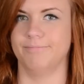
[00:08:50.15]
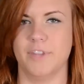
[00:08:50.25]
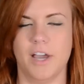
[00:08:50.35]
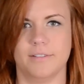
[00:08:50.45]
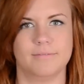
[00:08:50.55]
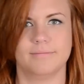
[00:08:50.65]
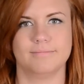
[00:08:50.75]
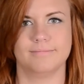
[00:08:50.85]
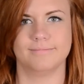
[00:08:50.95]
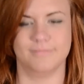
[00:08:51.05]
None.
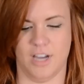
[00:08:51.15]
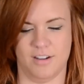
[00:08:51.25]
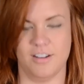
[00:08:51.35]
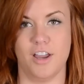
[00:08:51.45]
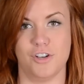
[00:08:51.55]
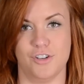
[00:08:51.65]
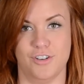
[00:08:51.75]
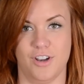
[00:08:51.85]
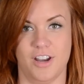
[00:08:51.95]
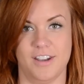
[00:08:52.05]
None, none,
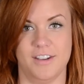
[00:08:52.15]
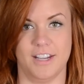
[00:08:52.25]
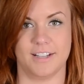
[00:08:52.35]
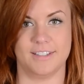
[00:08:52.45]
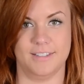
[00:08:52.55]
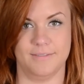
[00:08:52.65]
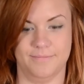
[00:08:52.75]
none dicks.